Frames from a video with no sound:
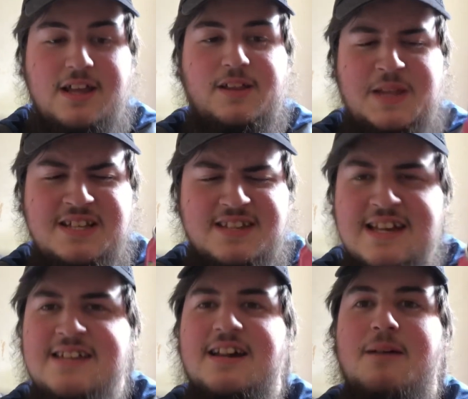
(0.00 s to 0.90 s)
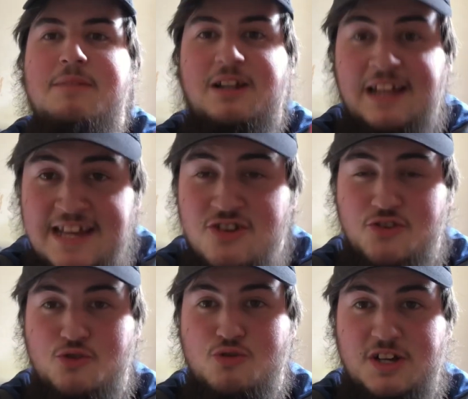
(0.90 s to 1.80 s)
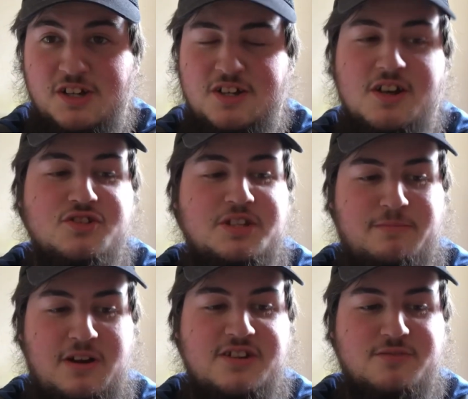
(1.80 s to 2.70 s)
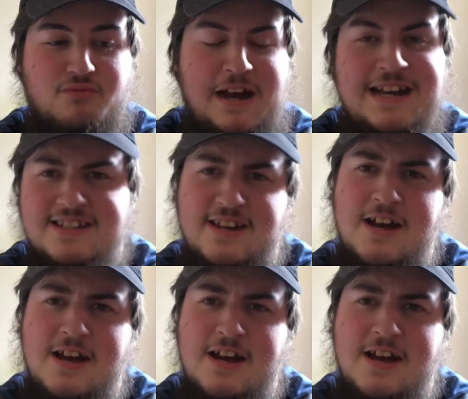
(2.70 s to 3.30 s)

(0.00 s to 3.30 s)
this is a Malaysian drink. Surprise, surprise.